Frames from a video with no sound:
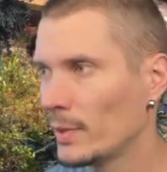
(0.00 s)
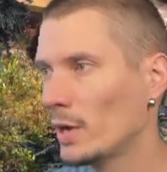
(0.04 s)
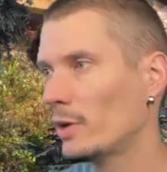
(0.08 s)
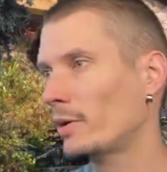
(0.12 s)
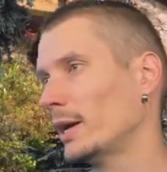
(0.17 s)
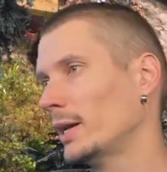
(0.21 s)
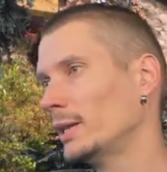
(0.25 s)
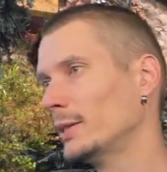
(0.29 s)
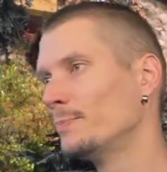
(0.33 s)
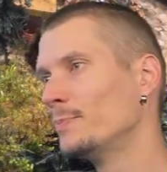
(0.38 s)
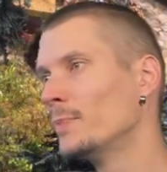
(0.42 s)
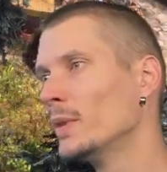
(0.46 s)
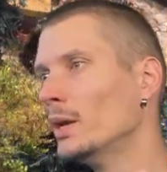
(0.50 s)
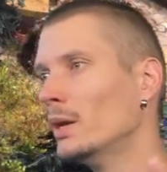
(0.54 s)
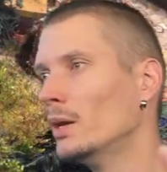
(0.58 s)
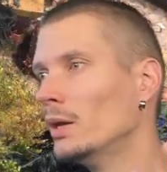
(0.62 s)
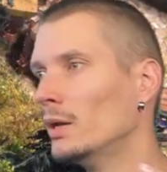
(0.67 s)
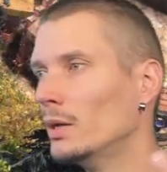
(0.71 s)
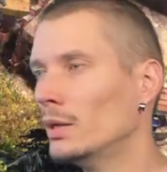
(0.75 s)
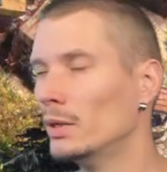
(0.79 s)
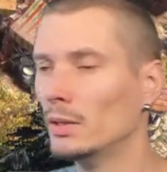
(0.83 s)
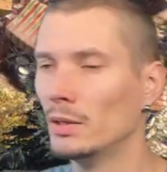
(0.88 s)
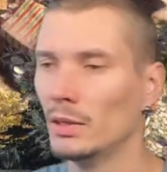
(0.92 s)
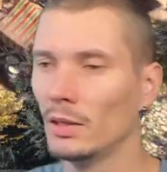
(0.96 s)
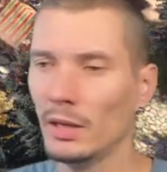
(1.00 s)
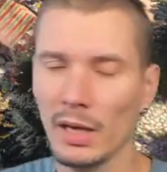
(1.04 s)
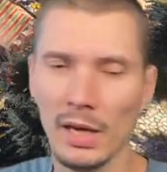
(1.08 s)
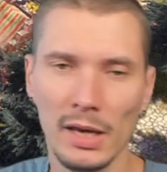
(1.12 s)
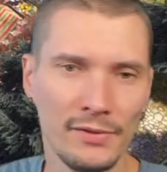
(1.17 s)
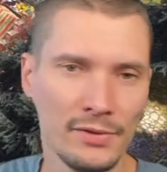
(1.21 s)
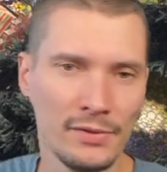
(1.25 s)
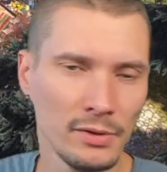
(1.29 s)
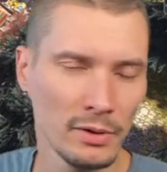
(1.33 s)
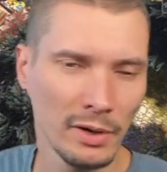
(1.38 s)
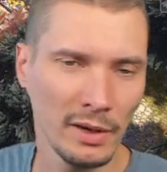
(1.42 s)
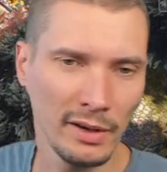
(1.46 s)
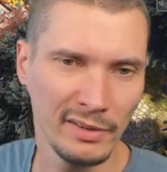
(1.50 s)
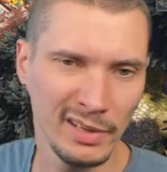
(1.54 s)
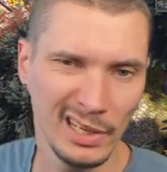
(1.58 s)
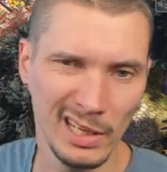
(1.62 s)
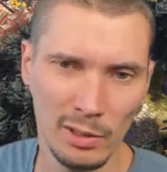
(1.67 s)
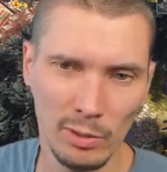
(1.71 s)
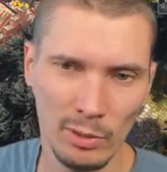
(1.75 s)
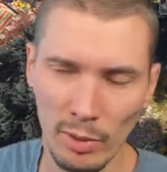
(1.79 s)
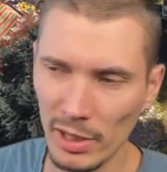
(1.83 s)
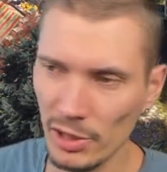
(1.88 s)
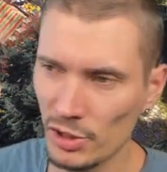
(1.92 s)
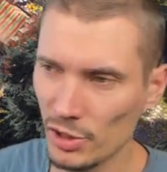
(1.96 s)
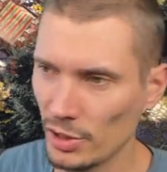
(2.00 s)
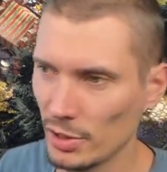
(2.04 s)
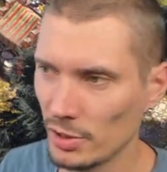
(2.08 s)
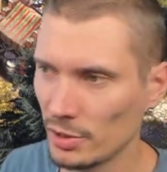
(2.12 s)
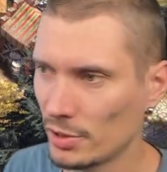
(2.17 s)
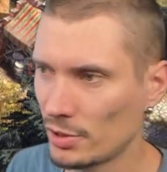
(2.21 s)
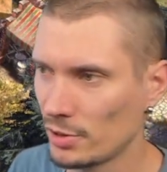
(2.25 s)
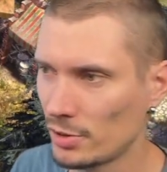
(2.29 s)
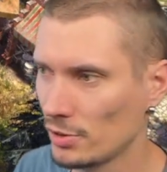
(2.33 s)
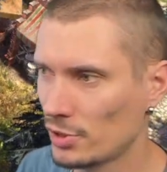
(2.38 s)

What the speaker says: Alright, if you have any questions,